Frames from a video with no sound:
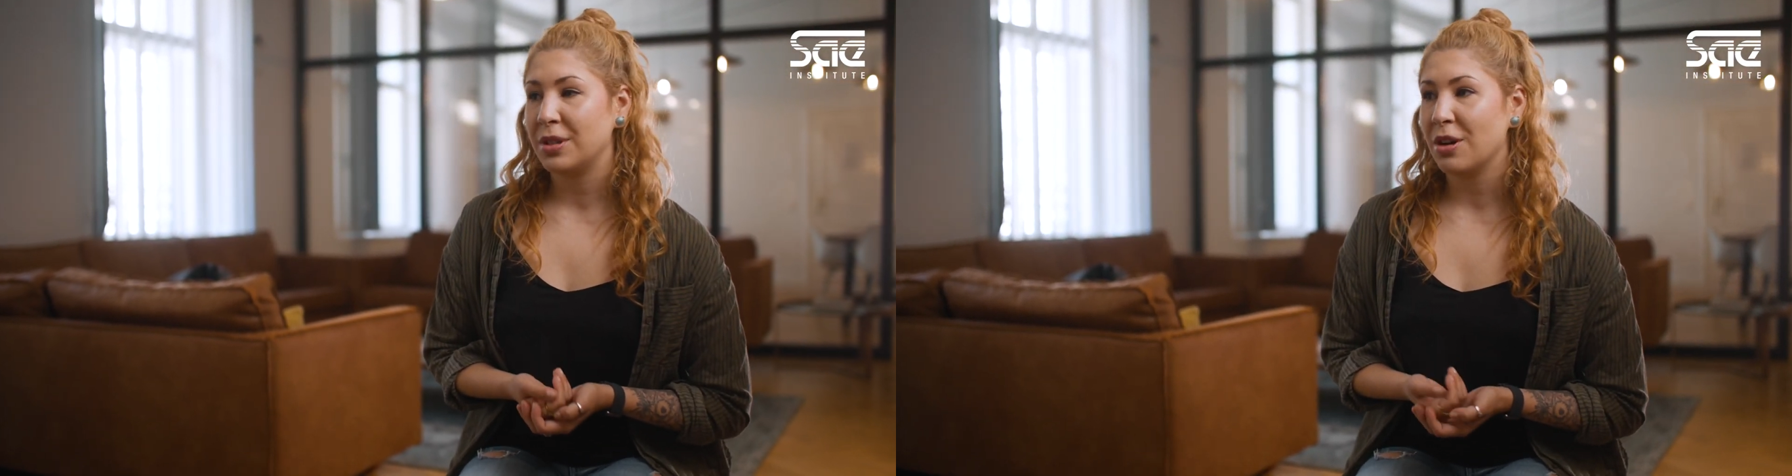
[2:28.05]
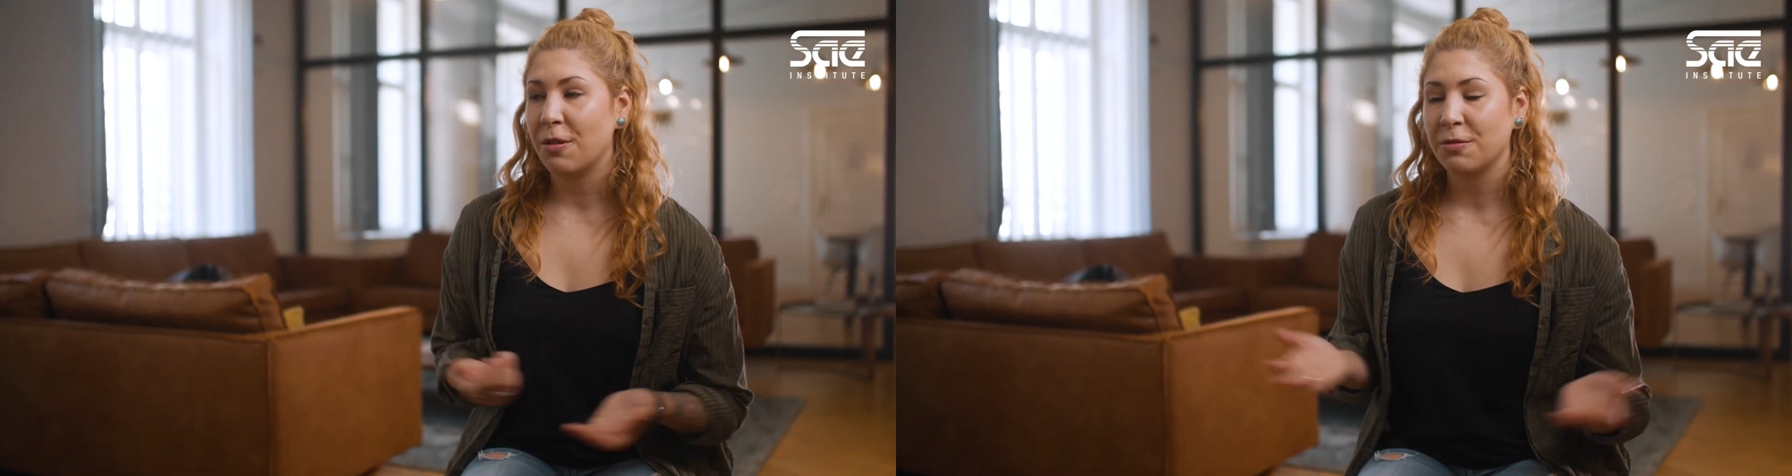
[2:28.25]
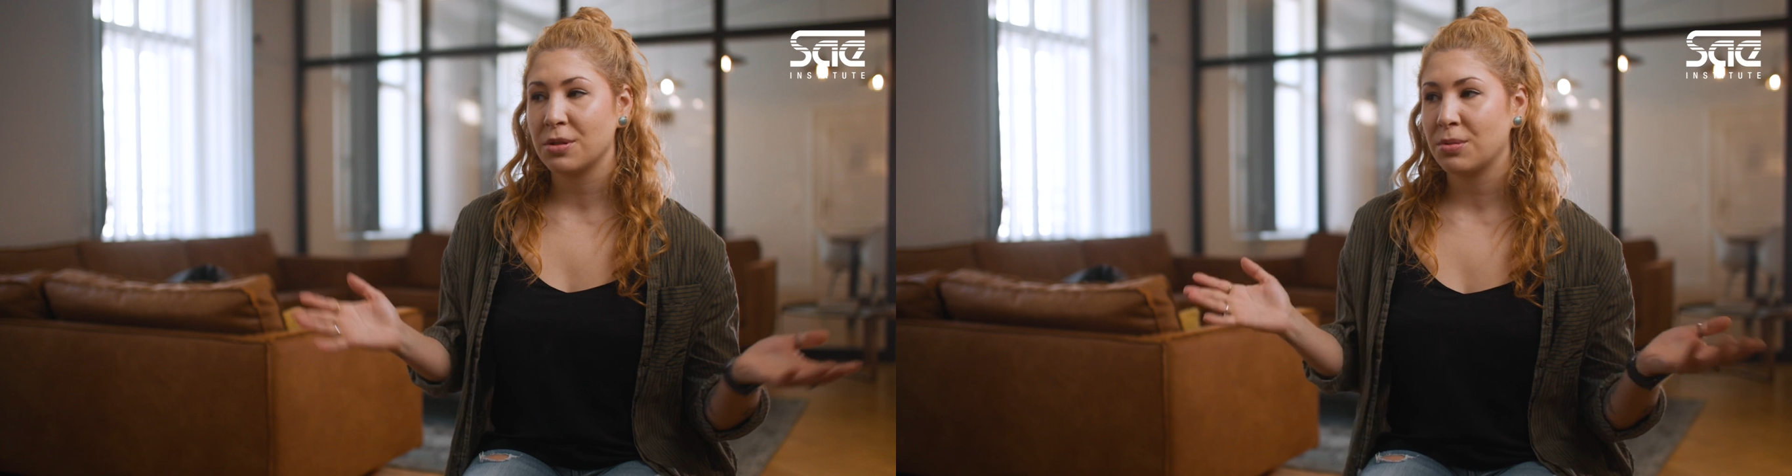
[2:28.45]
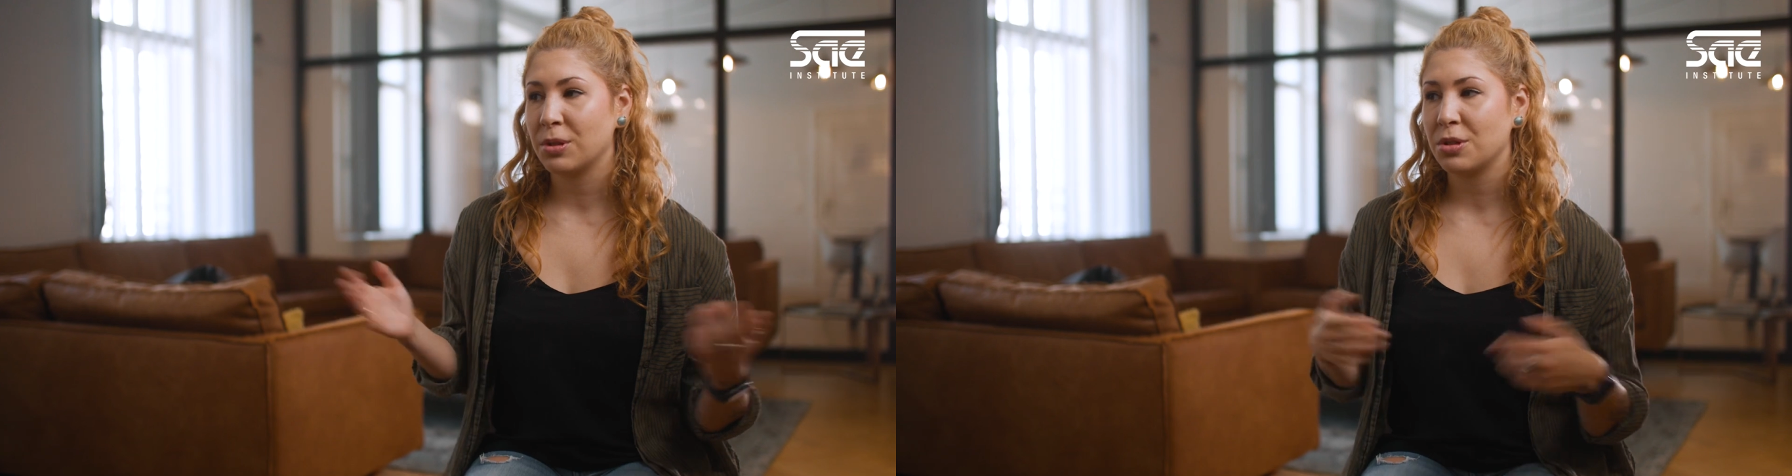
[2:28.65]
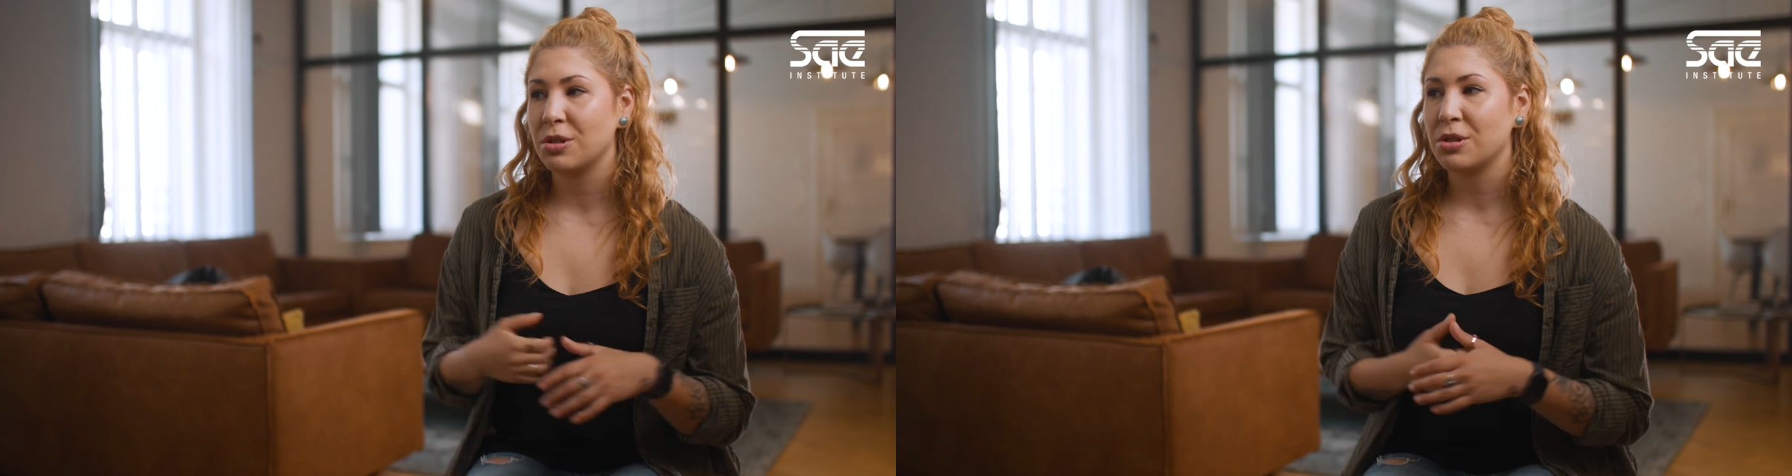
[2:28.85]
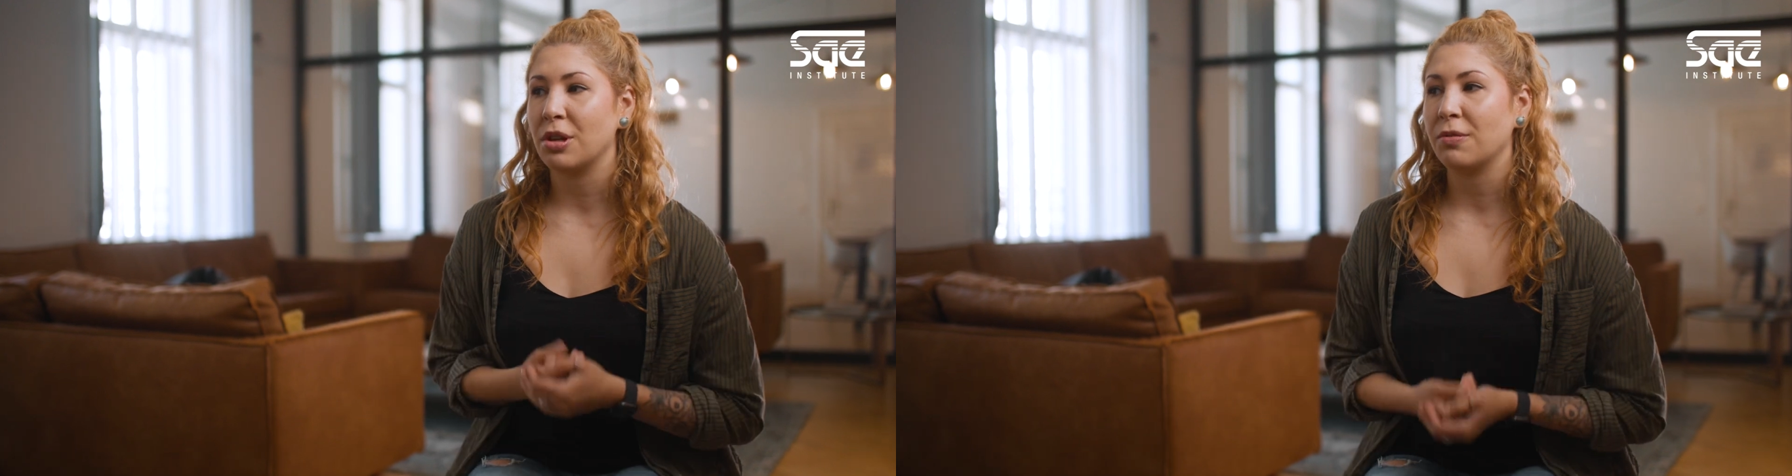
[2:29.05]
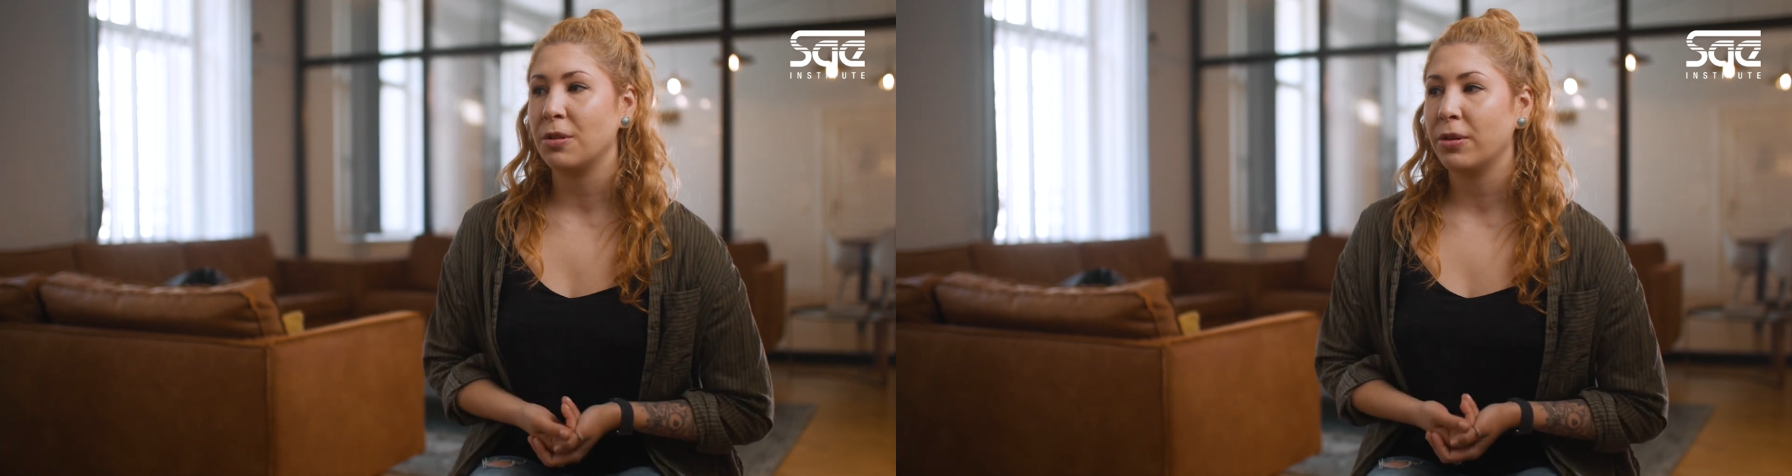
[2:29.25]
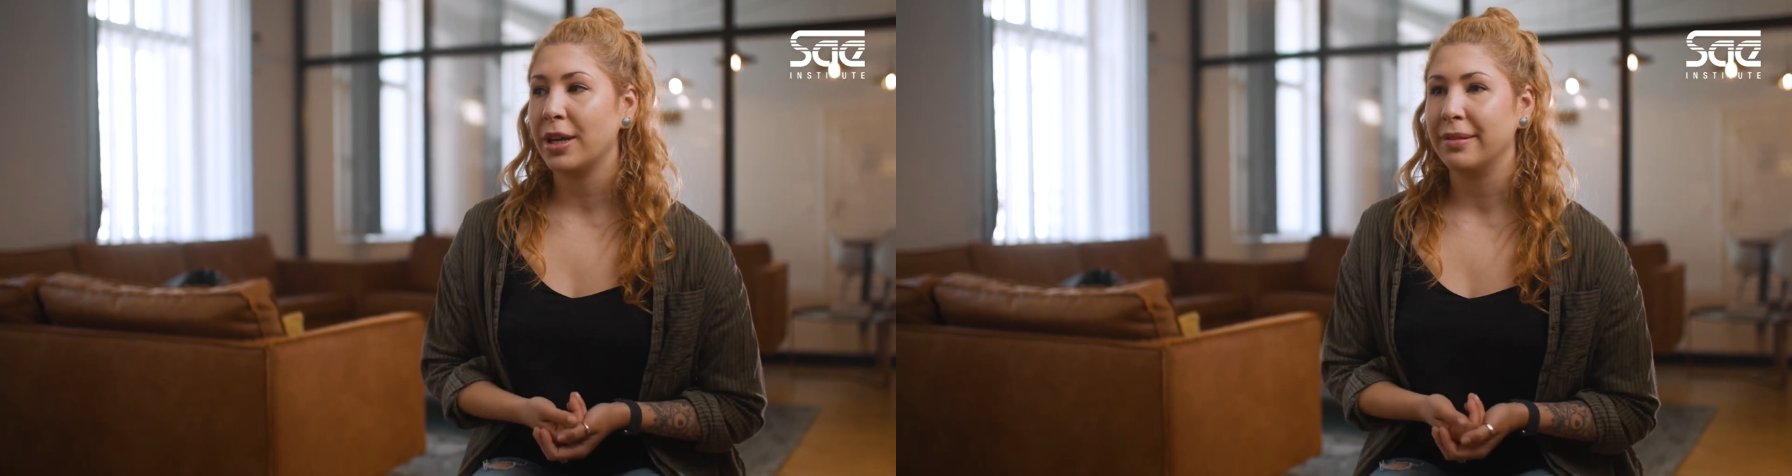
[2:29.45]
the offers will just start
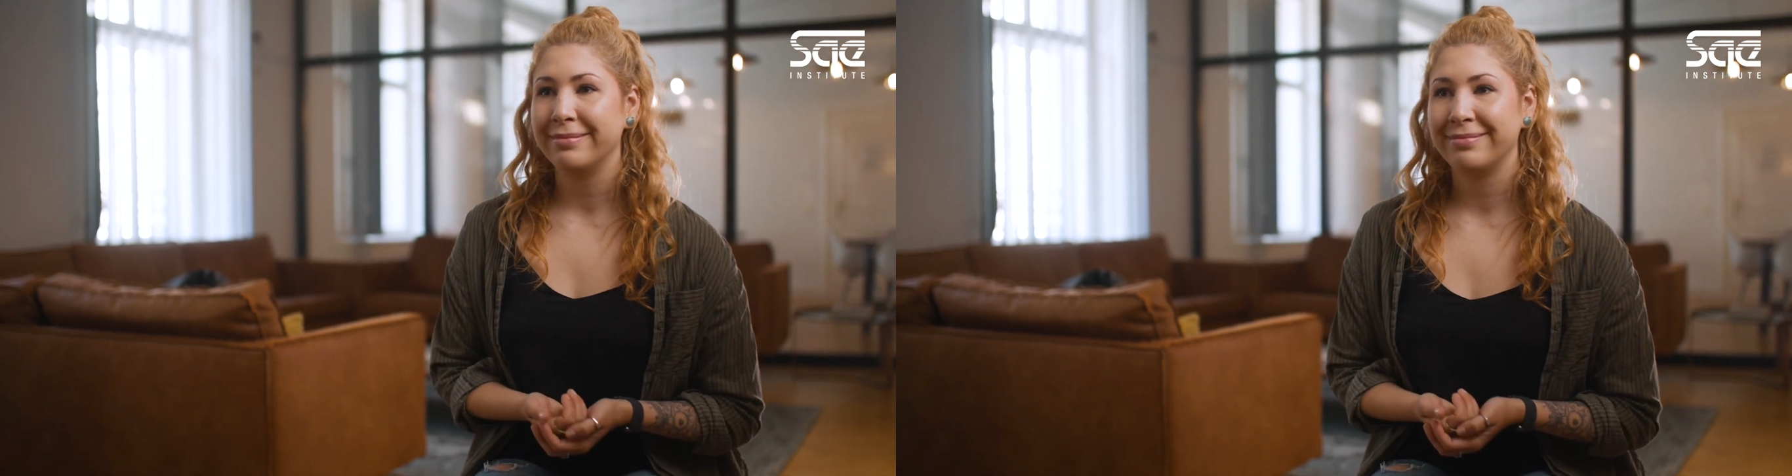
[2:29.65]
flowing in